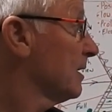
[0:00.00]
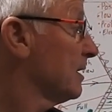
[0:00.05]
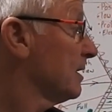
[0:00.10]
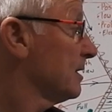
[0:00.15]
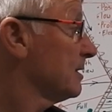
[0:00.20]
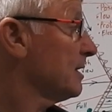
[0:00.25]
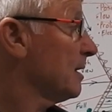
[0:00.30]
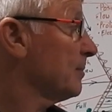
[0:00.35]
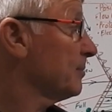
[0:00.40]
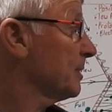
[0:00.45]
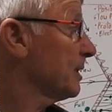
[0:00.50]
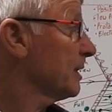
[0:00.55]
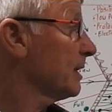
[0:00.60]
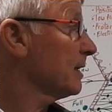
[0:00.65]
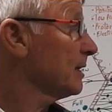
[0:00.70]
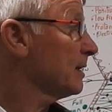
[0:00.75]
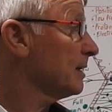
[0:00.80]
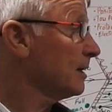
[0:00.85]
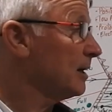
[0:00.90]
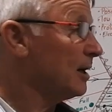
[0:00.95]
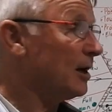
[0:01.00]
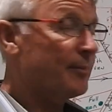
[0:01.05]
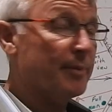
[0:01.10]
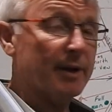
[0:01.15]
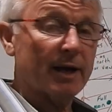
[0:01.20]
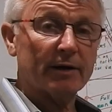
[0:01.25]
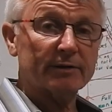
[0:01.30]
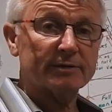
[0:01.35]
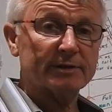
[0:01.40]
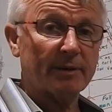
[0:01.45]
something
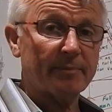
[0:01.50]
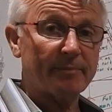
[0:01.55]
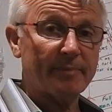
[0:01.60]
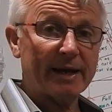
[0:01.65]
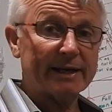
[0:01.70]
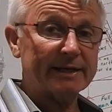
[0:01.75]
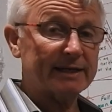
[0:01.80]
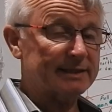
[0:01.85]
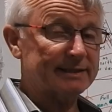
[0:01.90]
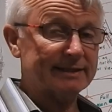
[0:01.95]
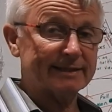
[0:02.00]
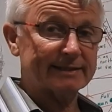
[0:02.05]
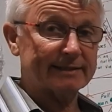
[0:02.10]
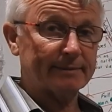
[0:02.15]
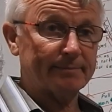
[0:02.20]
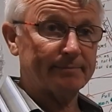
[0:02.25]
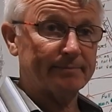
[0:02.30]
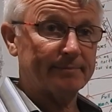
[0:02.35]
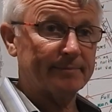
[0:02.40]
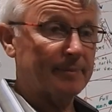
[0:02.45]
about magnetism.